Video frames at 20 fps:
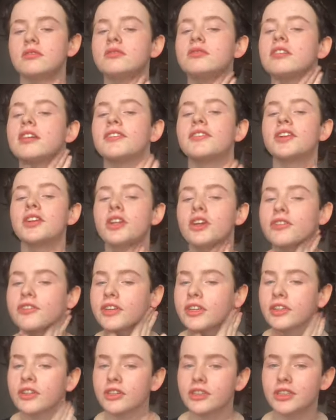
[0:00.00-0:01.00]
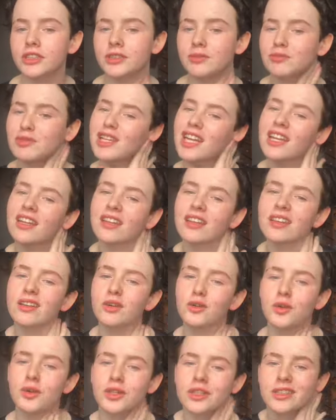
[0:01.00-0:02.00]
I've got nothing to lose and we're in like
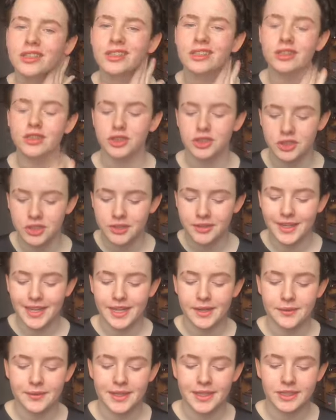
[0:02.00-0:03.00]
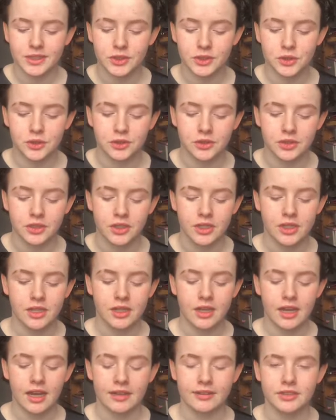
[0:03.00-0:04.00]
quarantine just now anyway, so
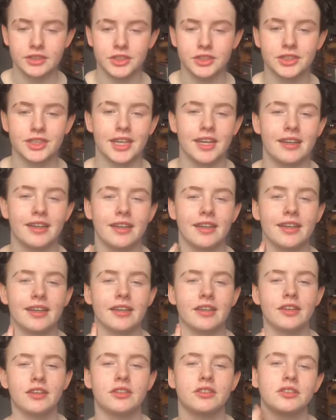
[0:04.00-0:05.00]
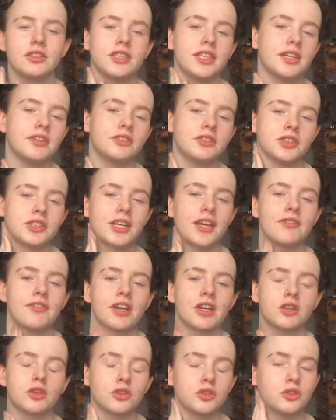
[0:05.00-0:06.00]
I was just kind of like, yeah, we'll just give it a
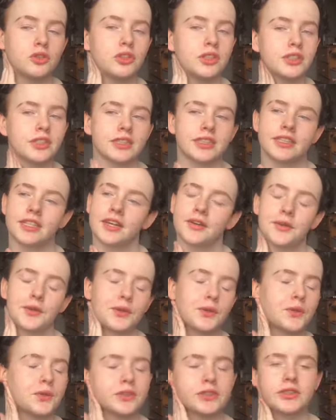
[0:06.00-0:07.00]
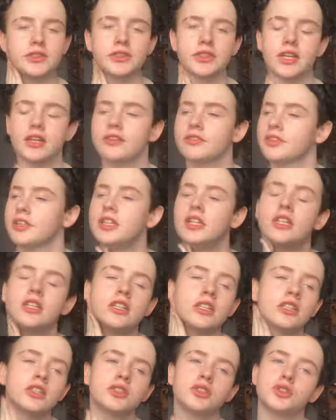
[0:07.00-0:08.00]
go and see how it goes and stuff.
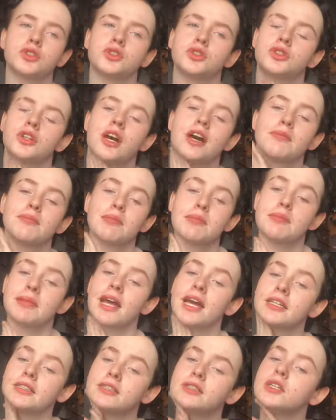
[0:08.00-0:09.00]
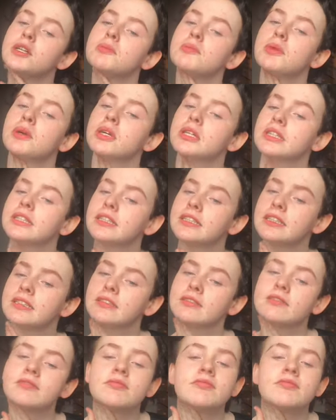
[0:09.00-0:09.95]
So I've been practicing all morning,